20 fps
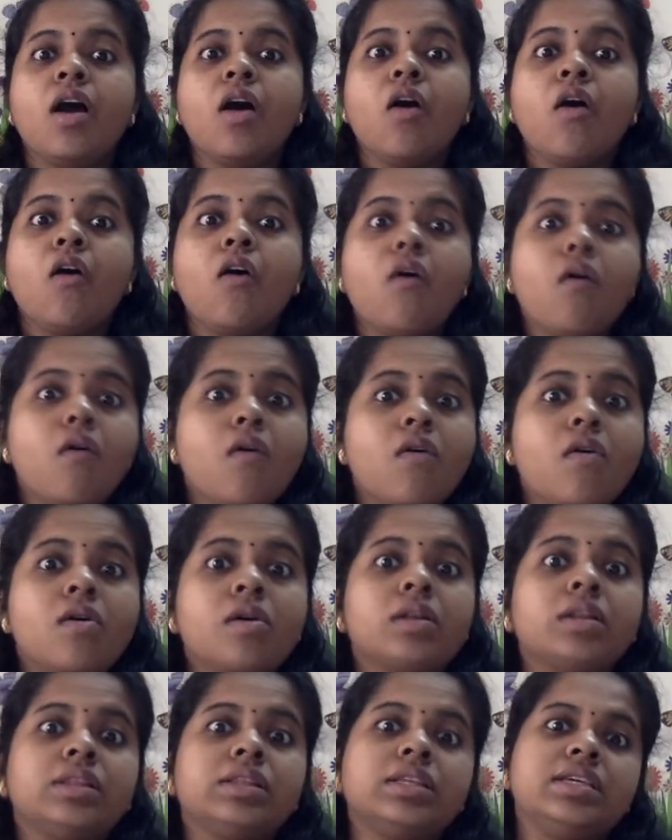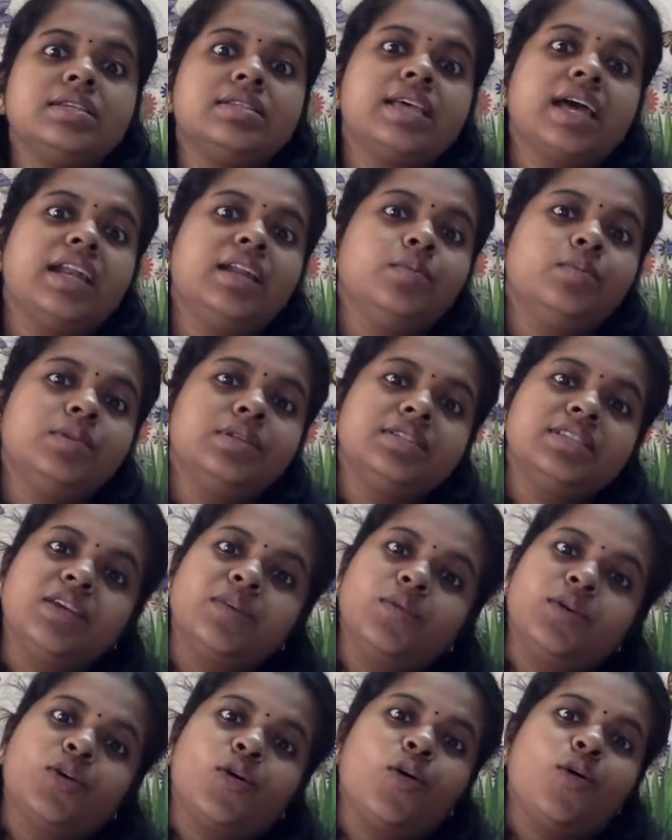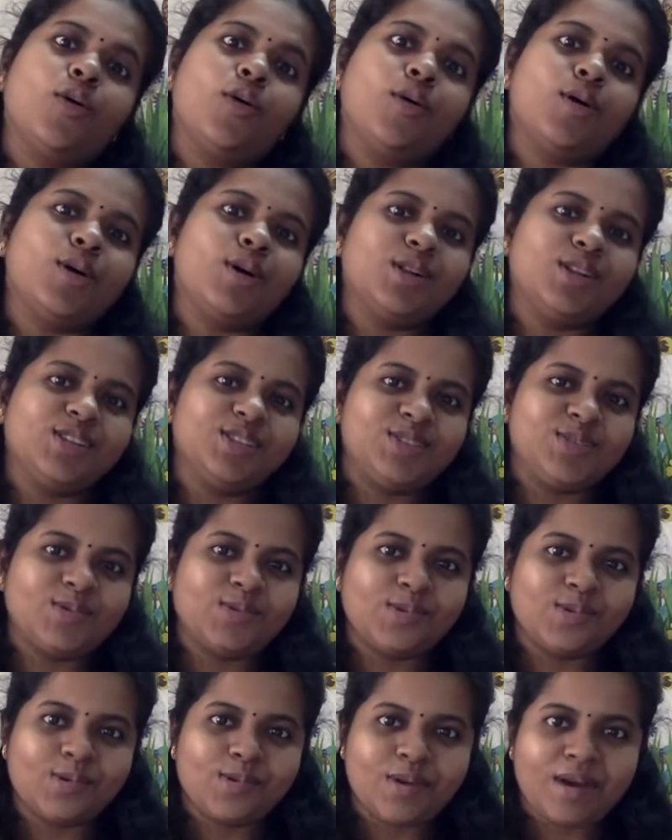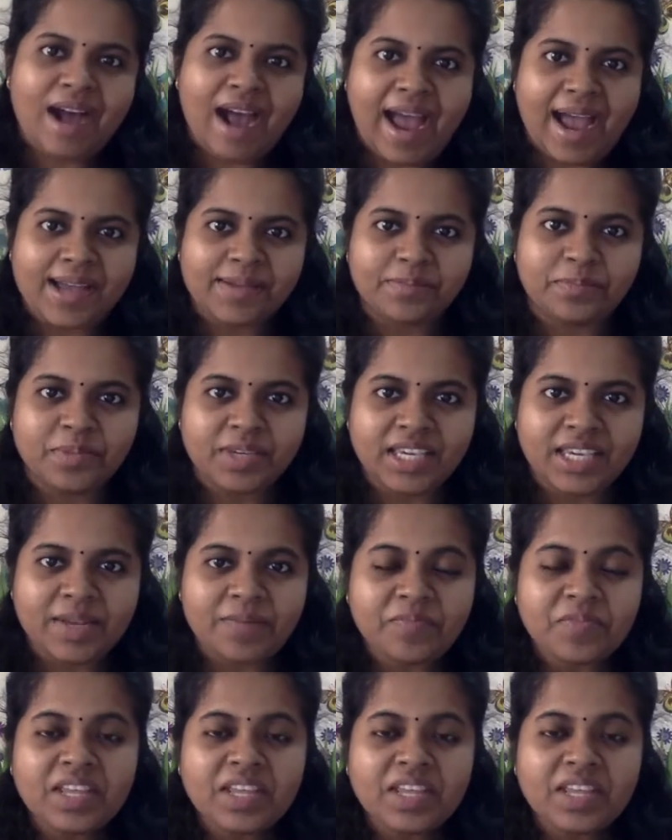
all these animals, they were all so happy.